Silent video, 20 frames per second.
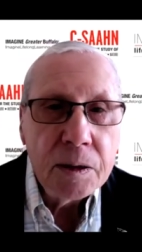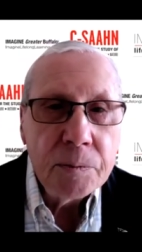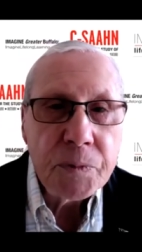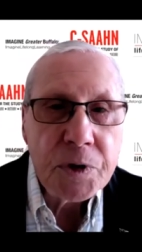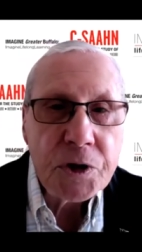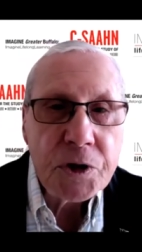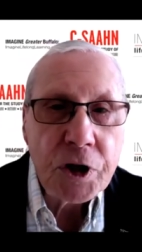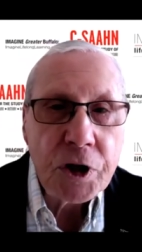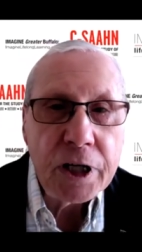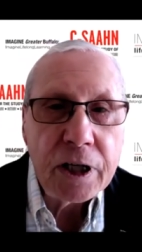
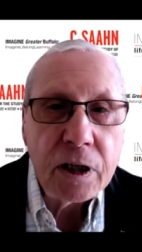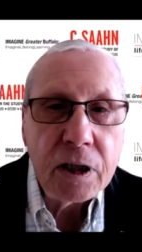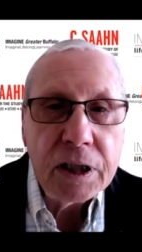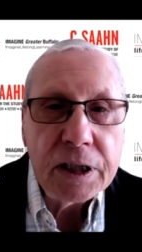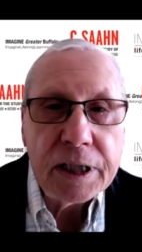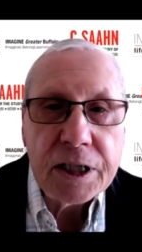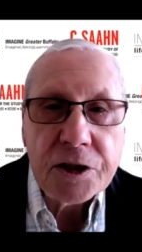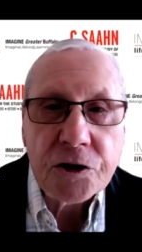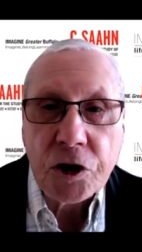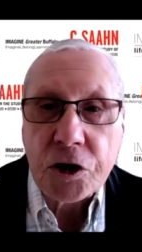Michelle
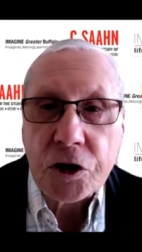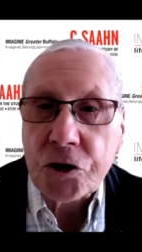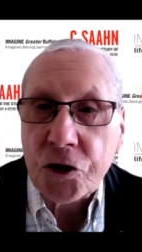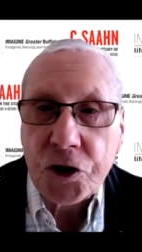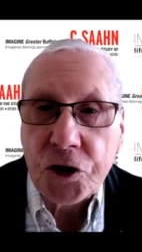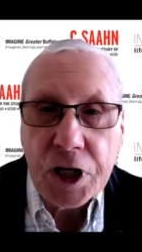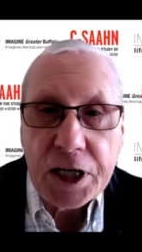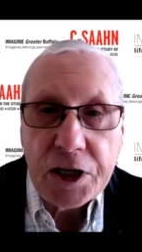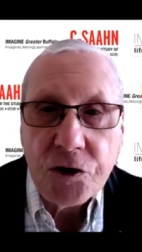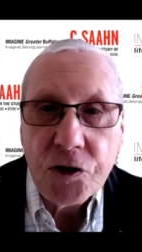is a
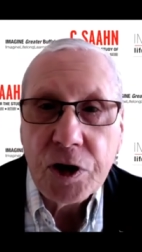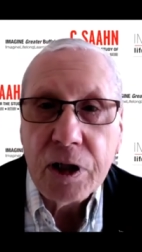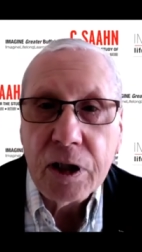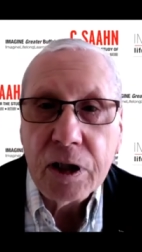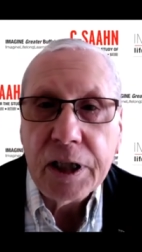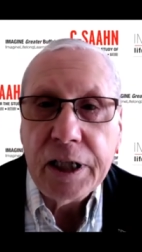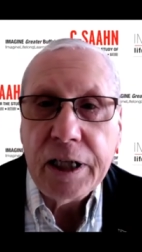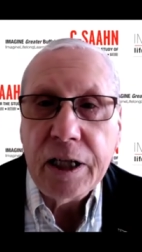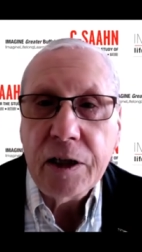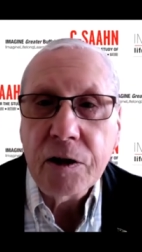seasoned
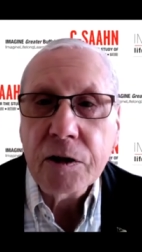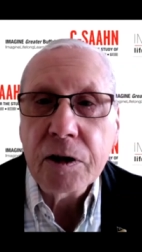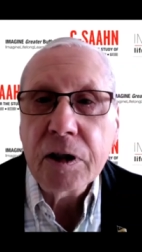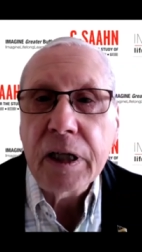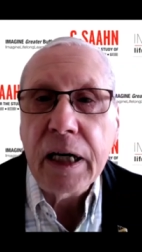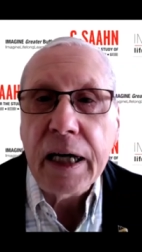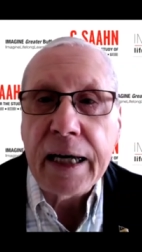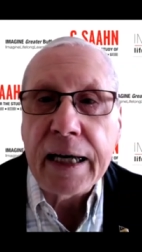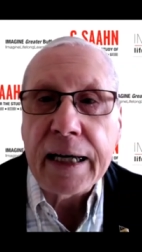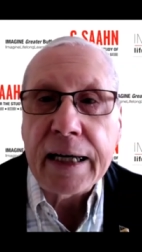leader
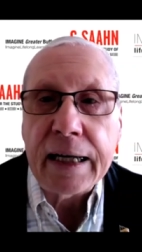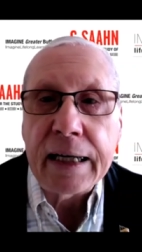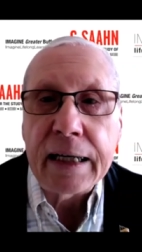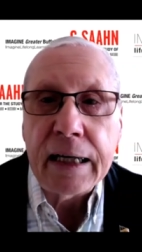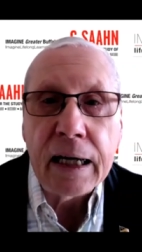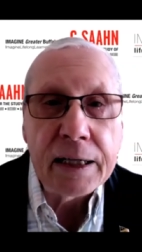and